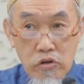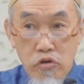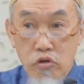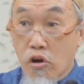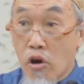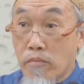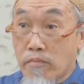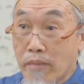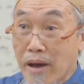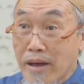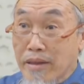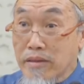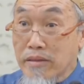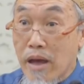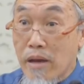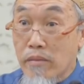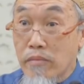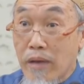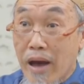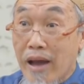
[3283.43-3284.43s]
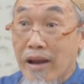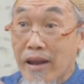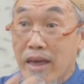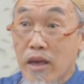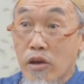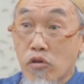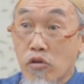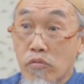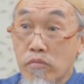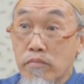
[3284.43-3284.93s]
You command them,
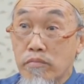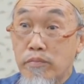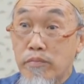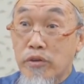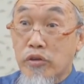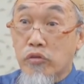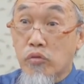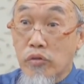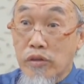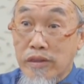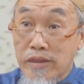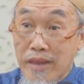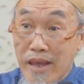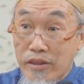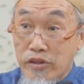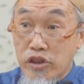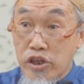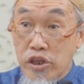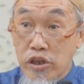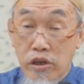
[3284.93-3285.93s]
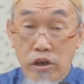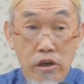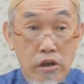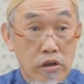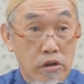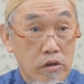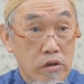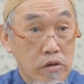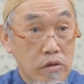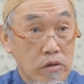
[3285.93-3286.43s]
alaykum bis sunnati,
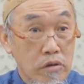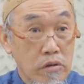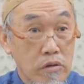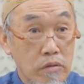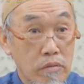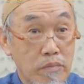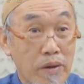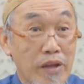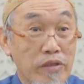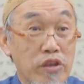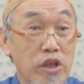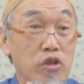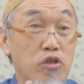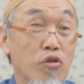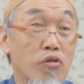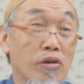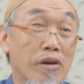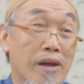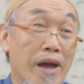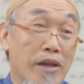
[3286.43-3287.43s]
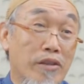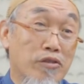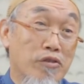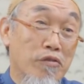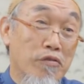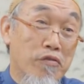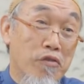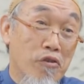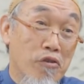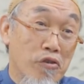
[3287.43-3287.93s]
but they don't
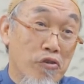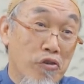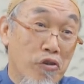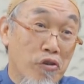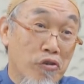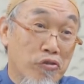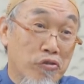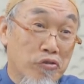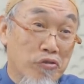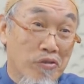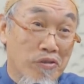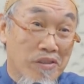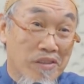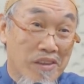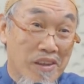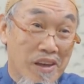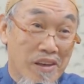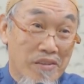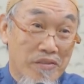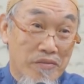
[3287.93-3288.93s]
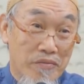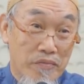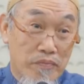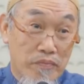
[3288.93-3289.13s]
like to follow your sunnah.